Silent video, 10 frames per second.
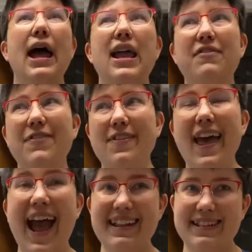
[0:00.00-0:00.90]
if
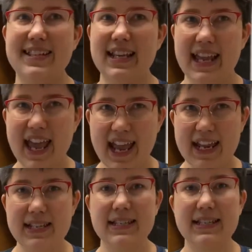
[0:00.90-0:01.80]
that's the
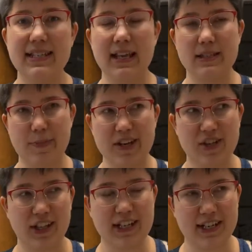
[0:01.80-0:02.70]
case,
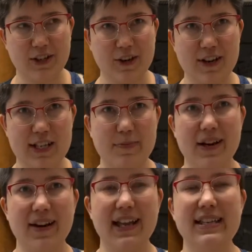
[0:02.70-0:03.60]
especially until you're
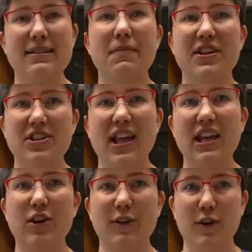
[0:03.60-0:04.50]
experienced, much like
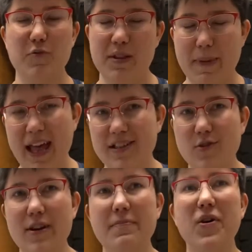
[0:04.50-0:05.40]
you'll learn with
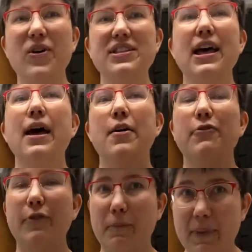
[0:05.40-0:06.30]
mastoid bowls,
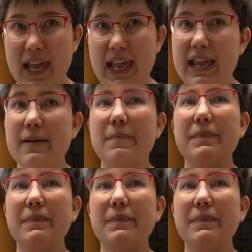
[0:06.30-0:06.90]
for me,